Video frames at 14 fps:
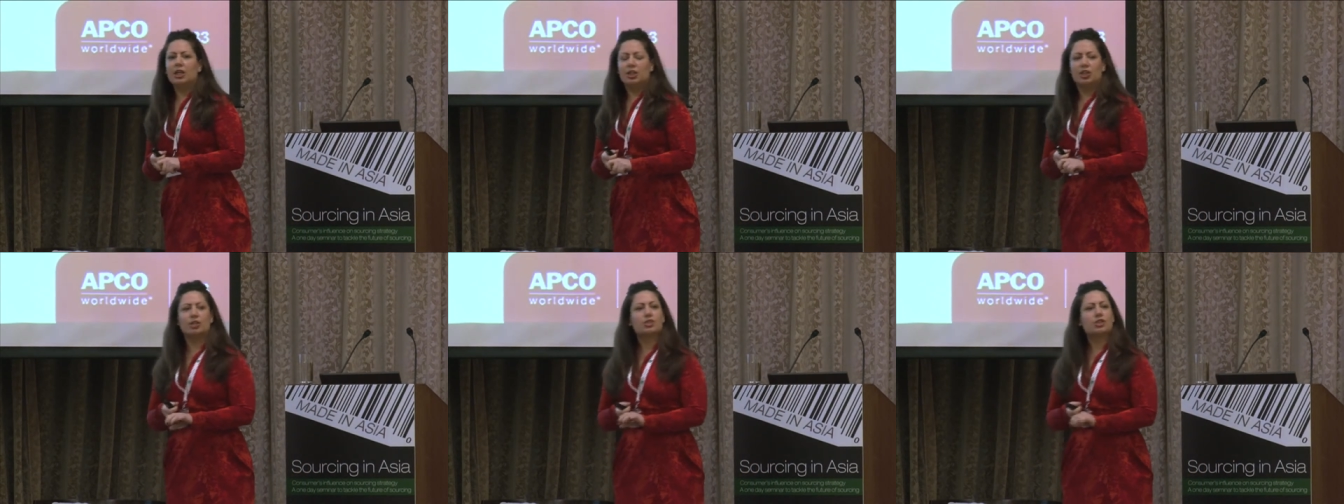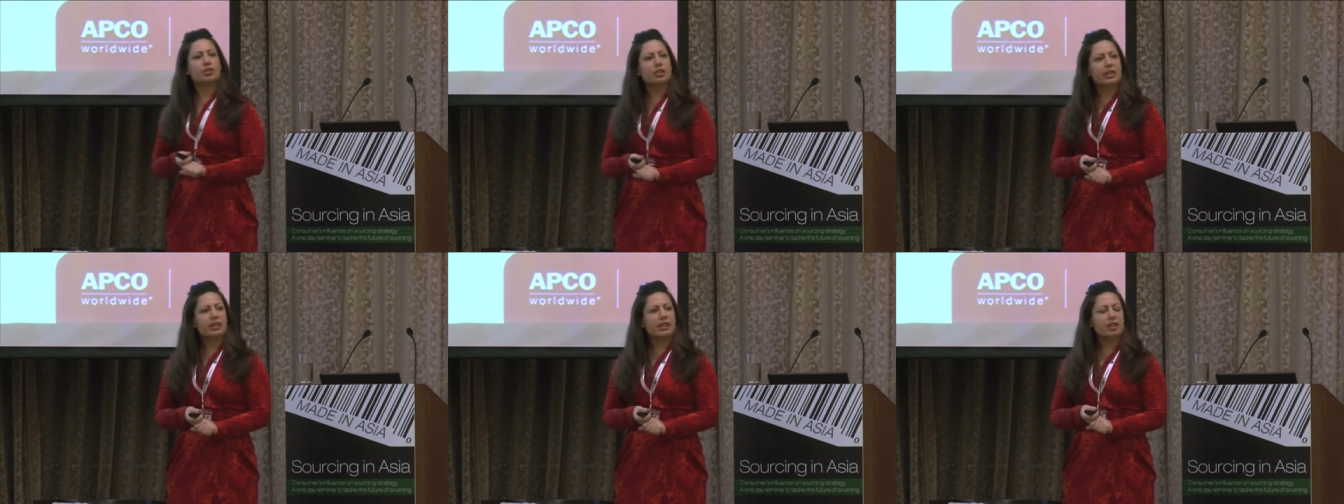you know,
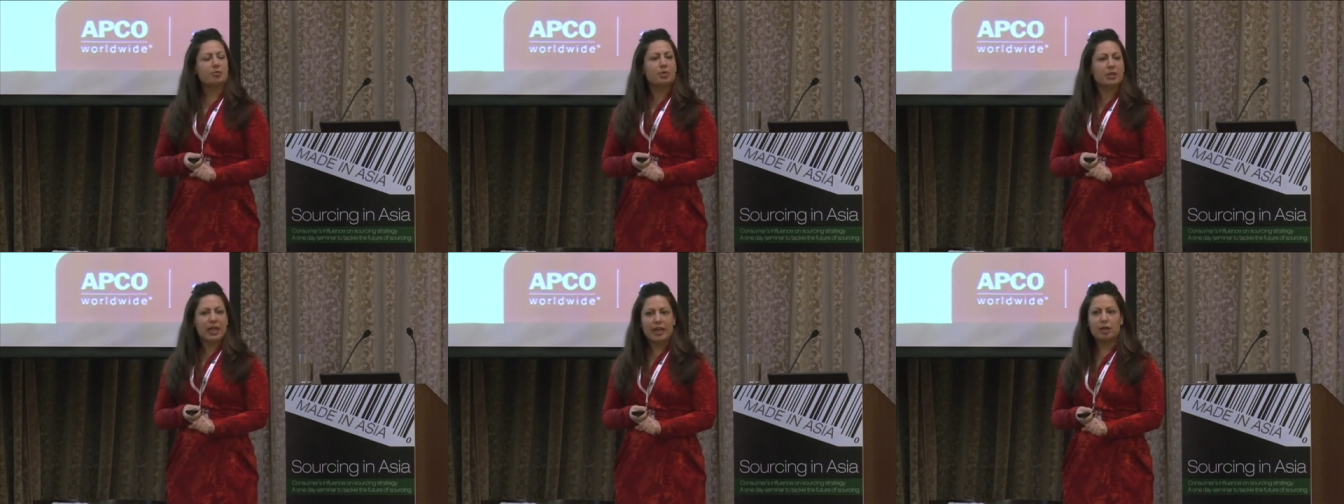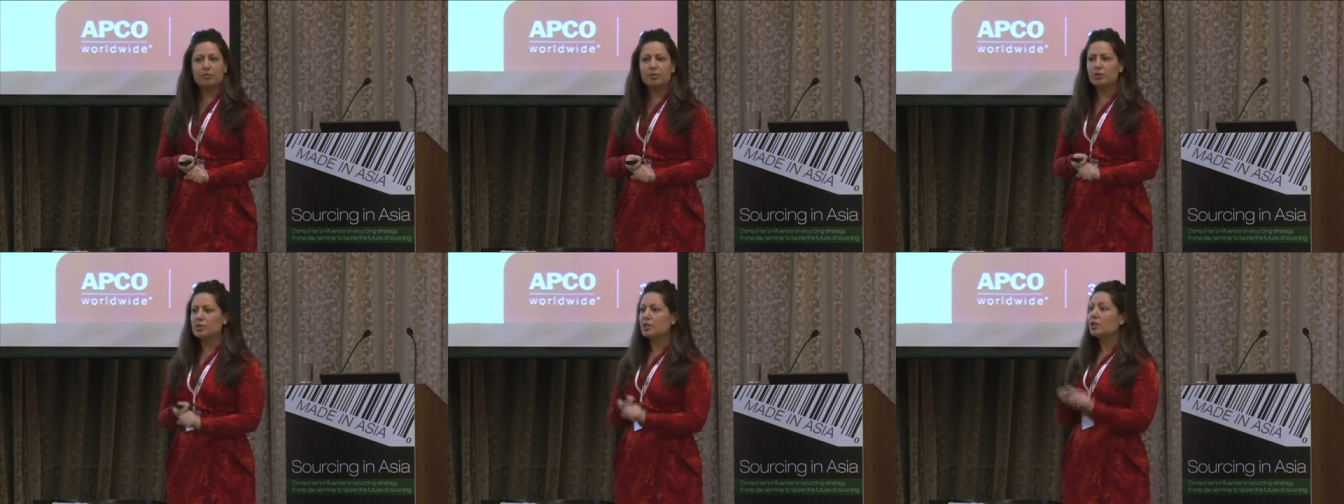during the plenum,
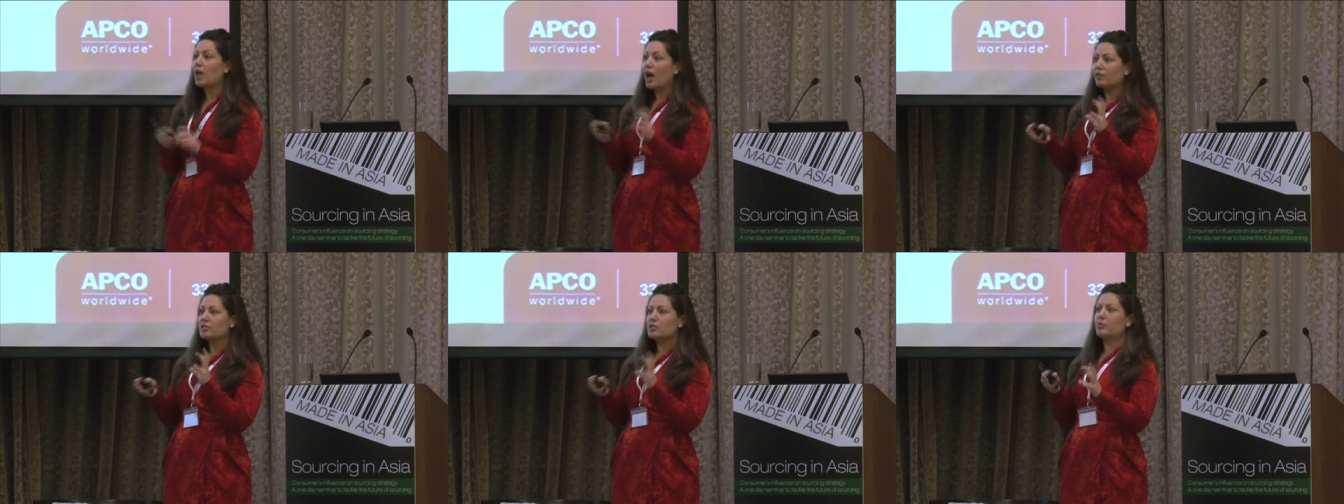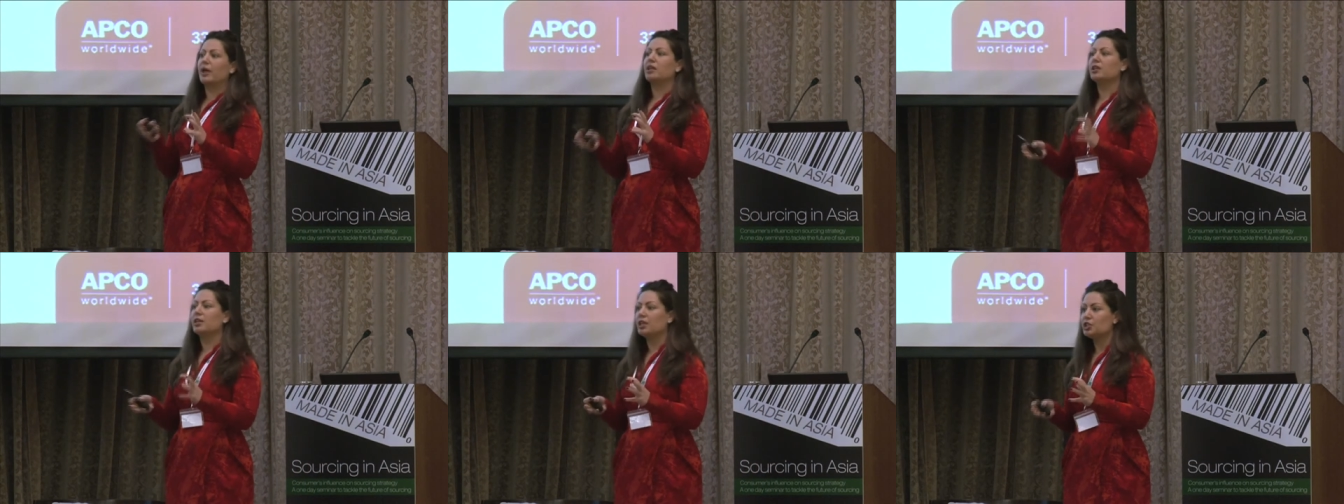there was a lot of
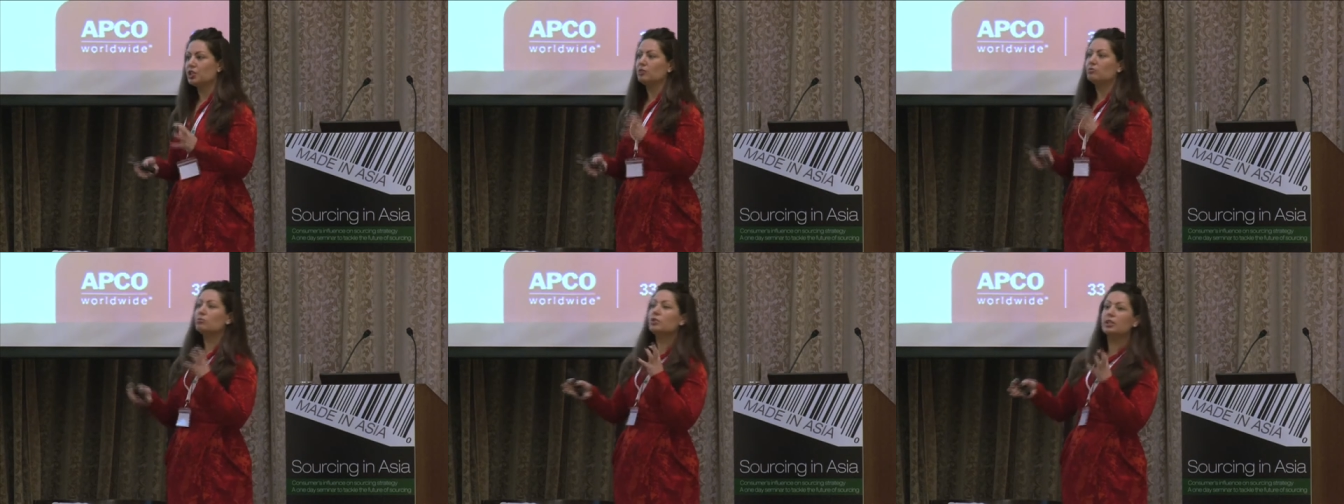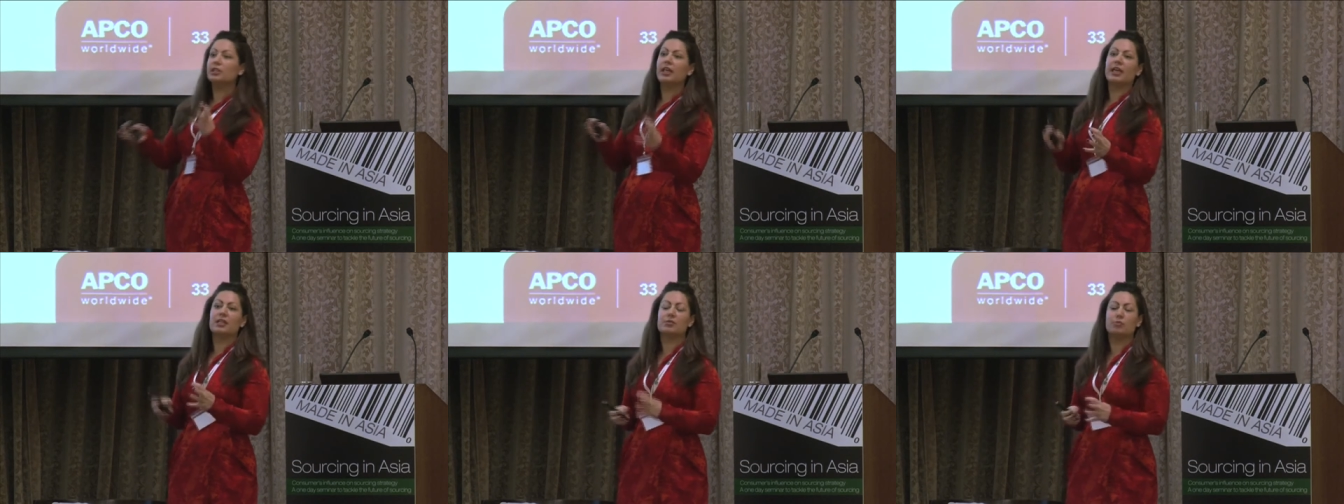speculation. Would,
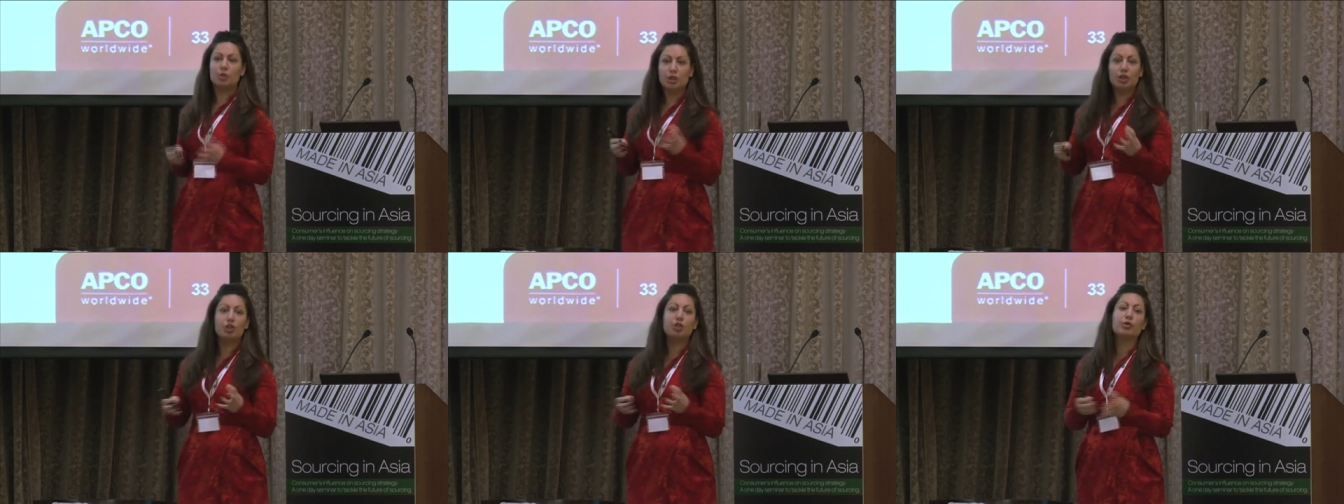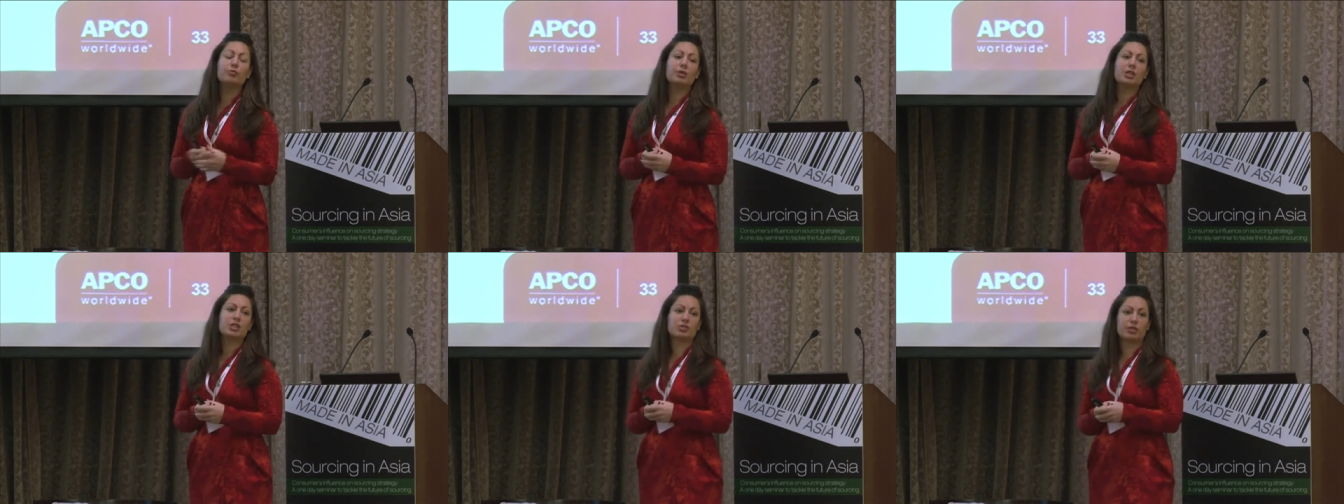they, would the new
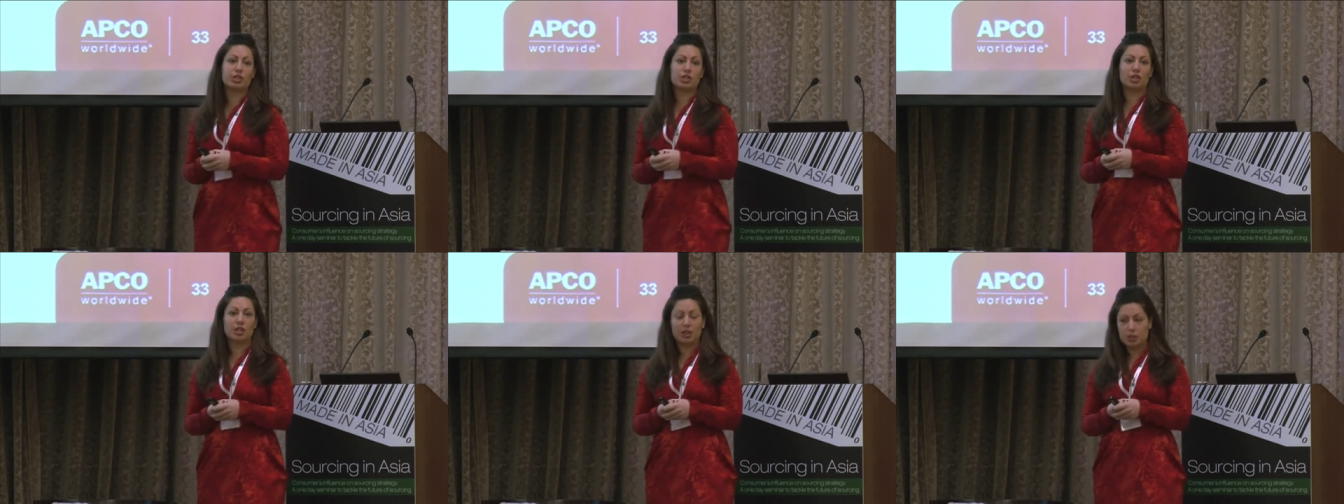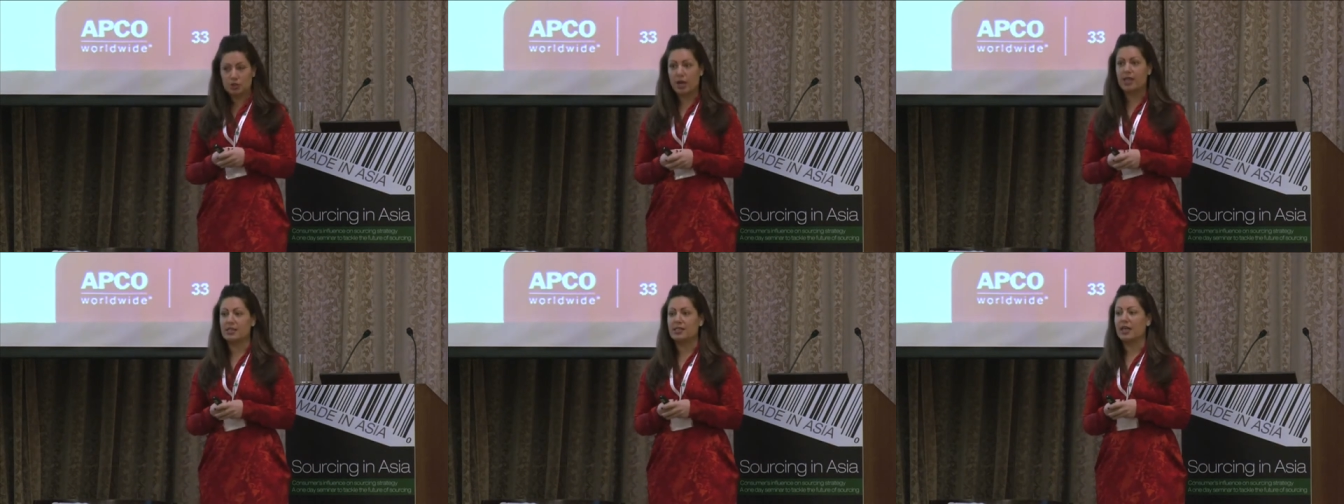administration
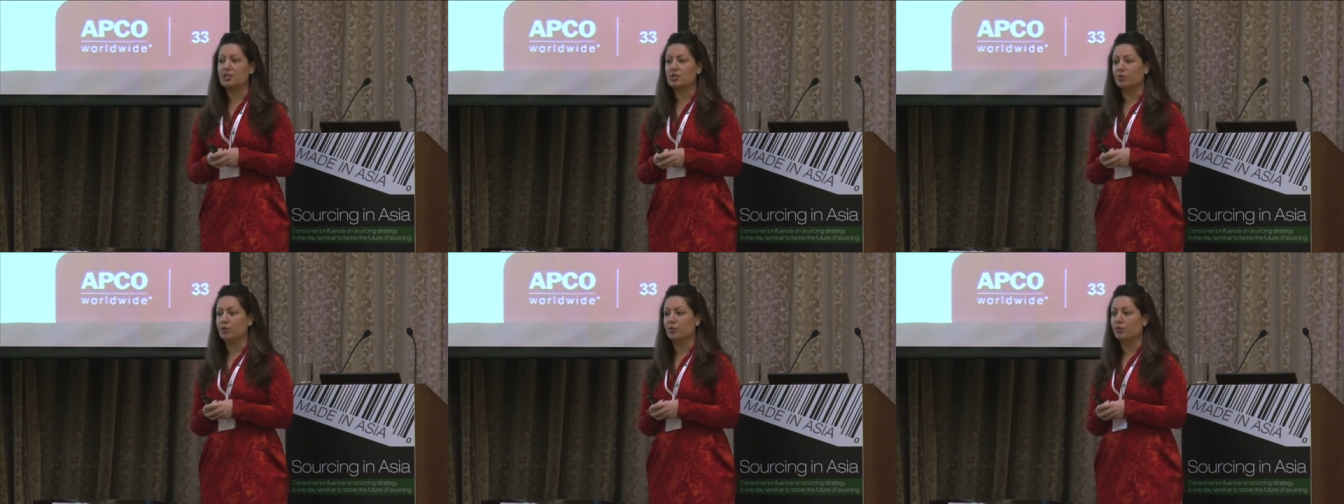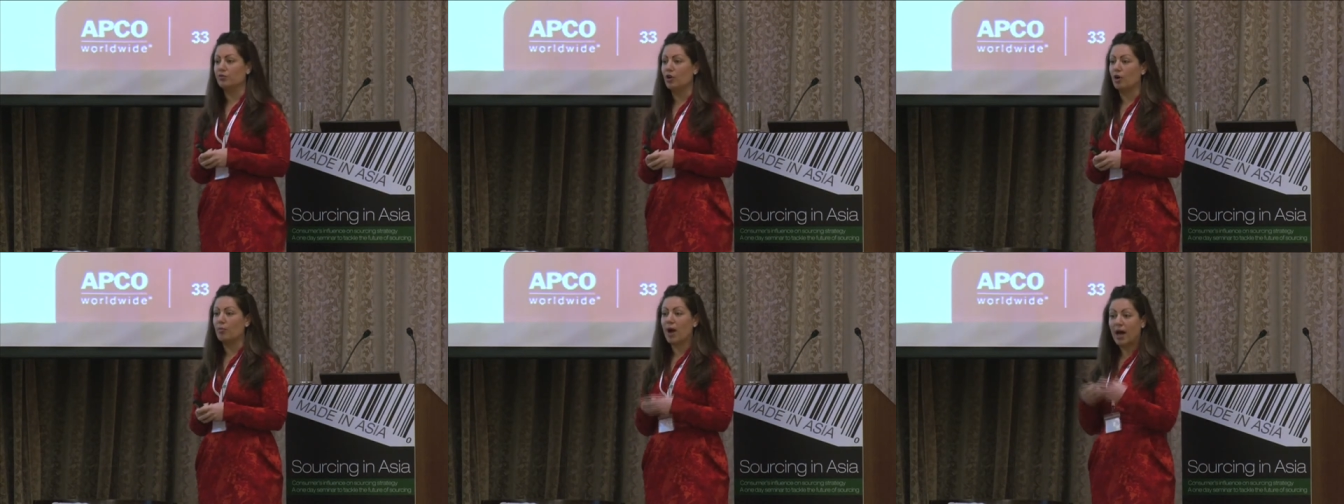address SOE reform?